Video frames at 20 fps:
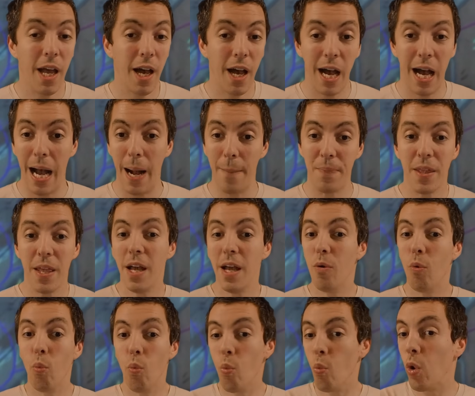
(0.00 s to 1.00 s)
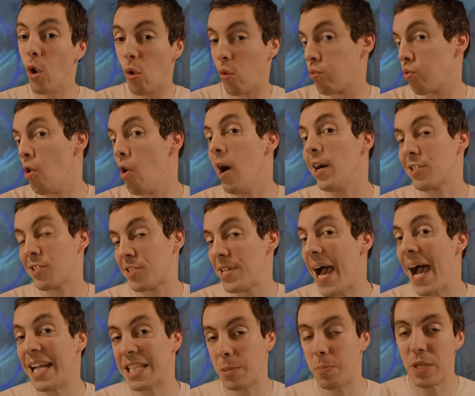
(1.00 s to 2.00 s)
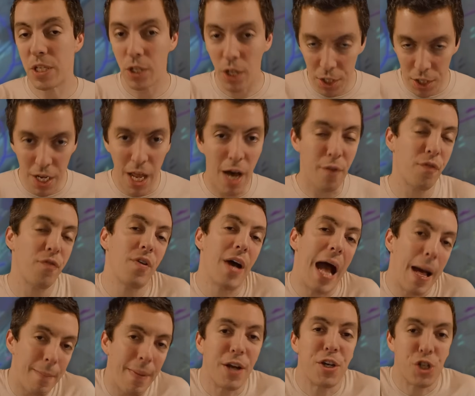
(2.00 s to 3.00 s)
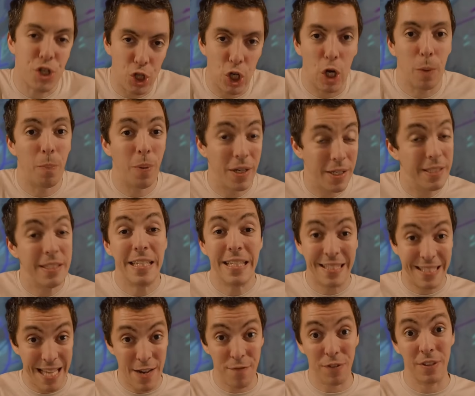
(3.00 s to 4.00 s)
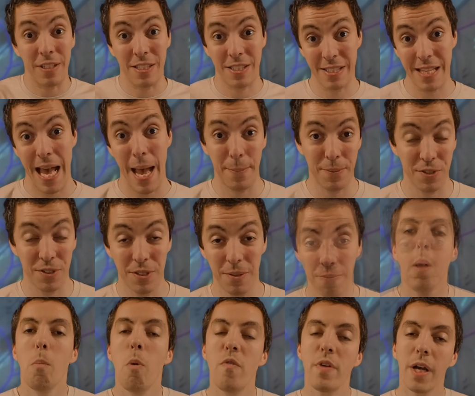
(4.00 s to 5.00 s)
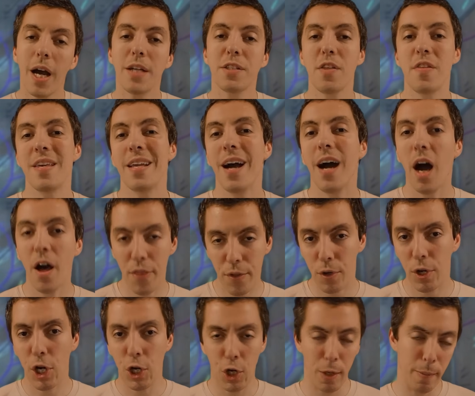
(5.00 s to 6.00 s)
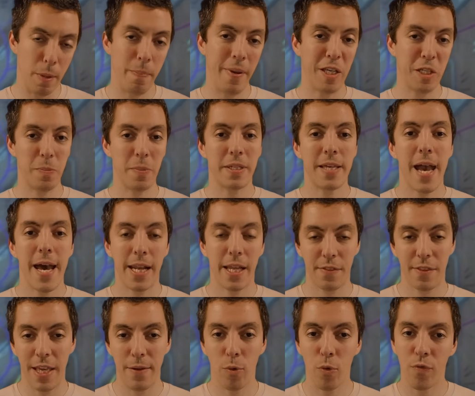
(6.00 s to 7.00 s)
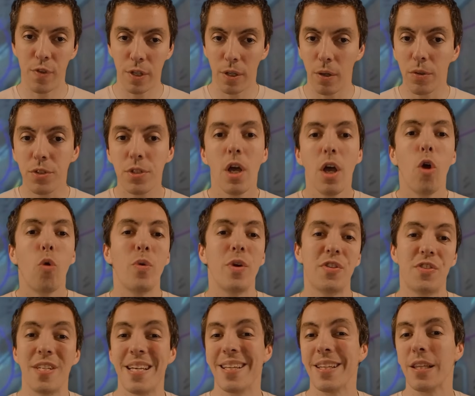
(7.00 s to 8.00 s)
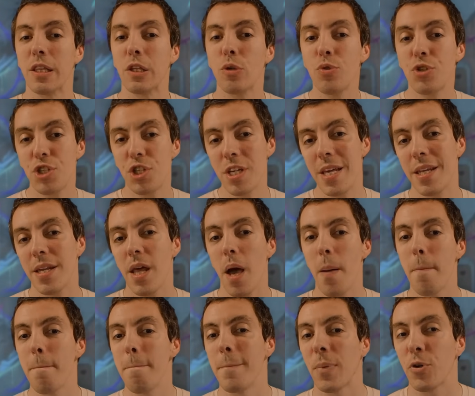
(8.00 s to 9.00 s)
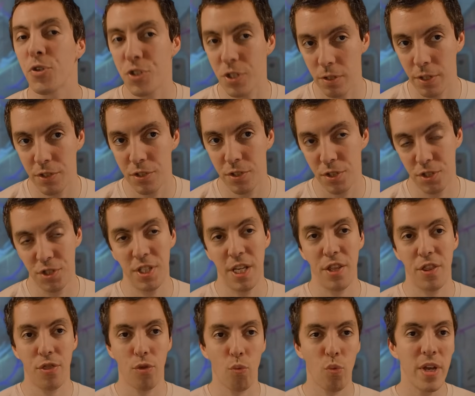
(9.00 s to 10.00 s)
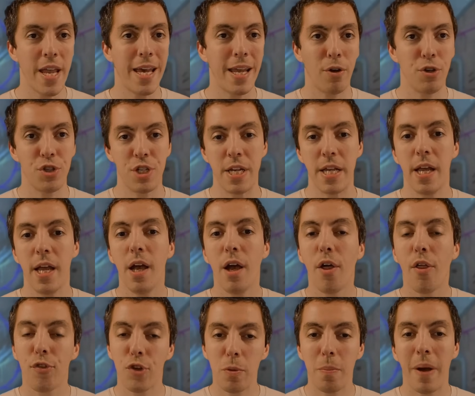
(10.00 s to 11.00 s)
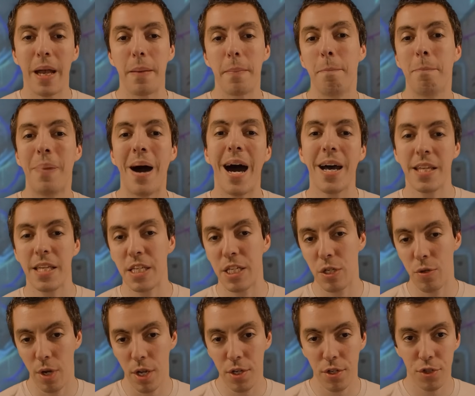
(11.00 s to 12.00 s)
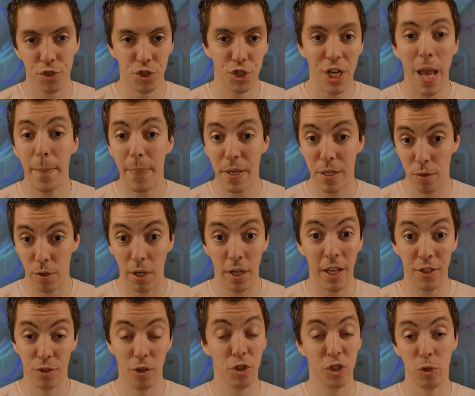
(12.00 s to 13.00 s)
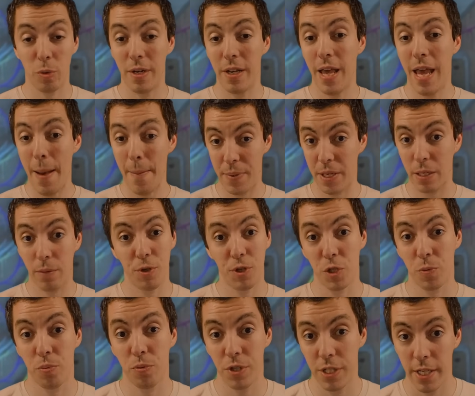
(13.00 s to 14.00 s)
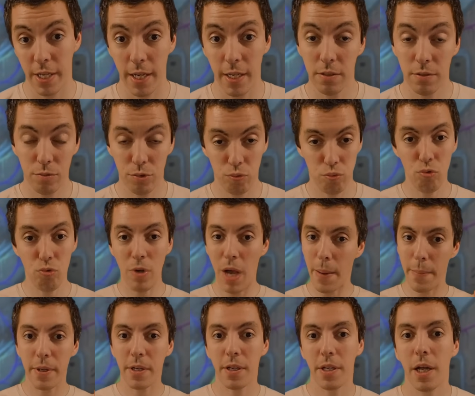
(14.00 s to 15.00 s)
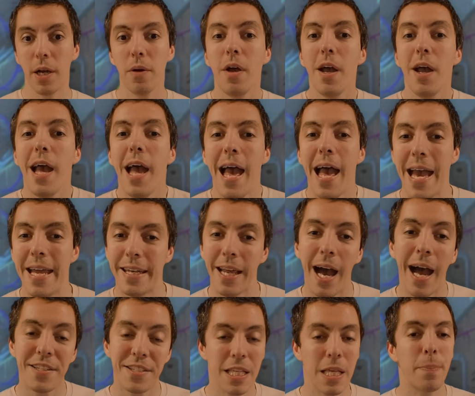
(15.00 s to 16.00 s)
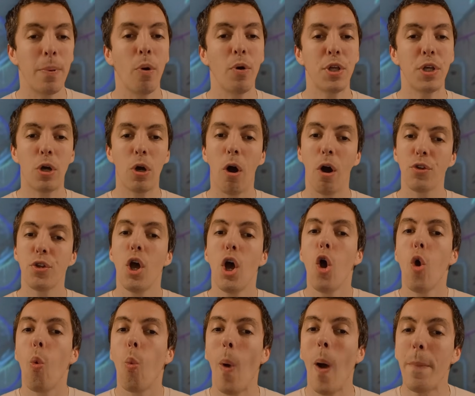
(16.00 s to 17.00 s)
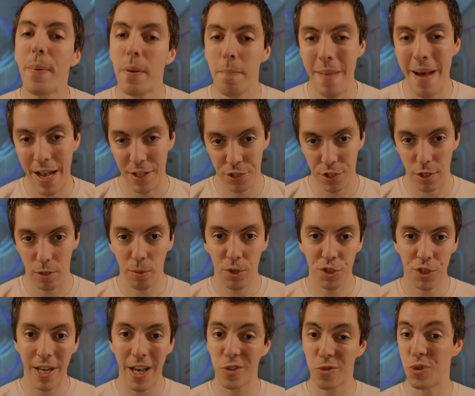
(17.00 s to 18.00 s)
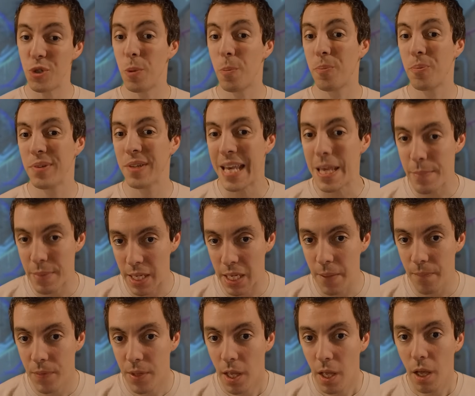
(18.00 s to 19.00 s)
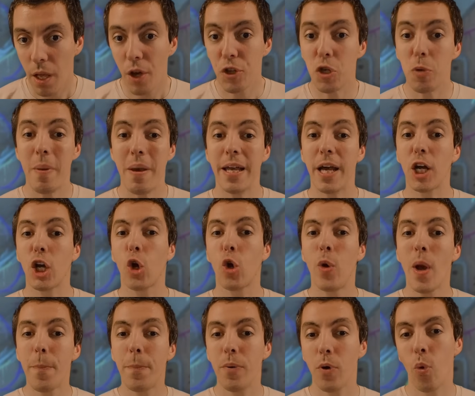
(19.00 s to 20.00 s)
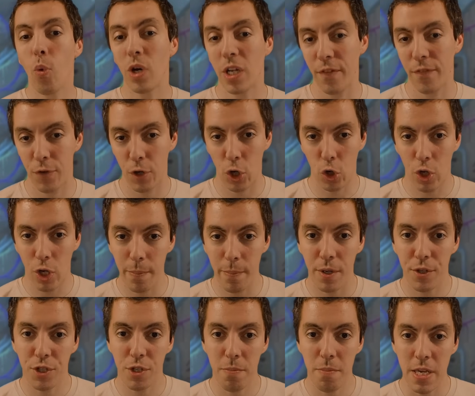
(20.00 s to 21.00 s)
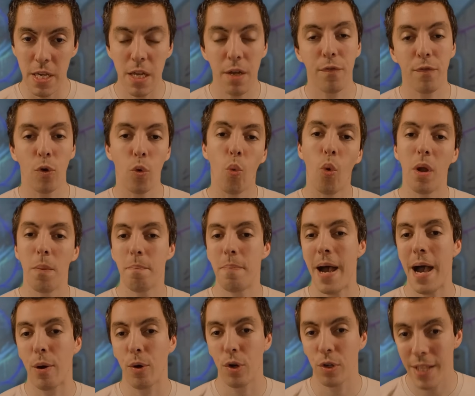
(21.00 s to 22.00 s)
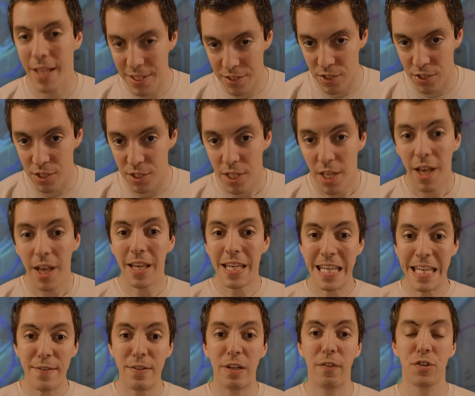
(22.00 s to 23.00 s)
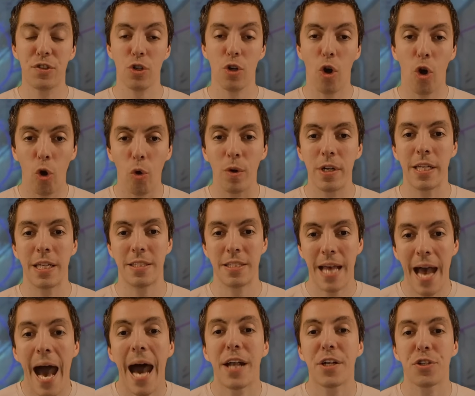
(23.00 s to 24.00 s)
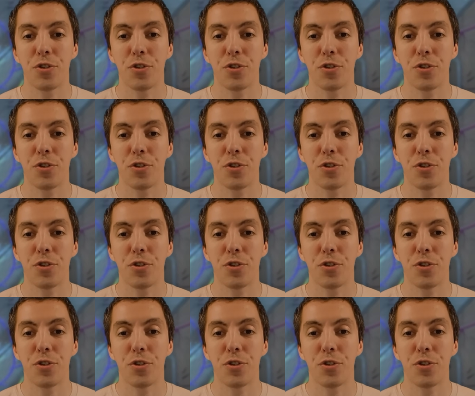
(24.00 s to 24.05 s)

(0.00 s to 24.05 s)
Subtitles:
Will raw stats be good enough? I'm not sure, but it definitely slaps. Moving on to the other equipment-based mechanic they revealed, we see Lucian Merciless. This is a 3 energy, 3 might body unit. It's a champion unit. It's also an epic, which is pretty epic, and has the ability called Weapon Master, which says when you play me, you may equip one of your equipment to me for 1 power less, even if it's already attached.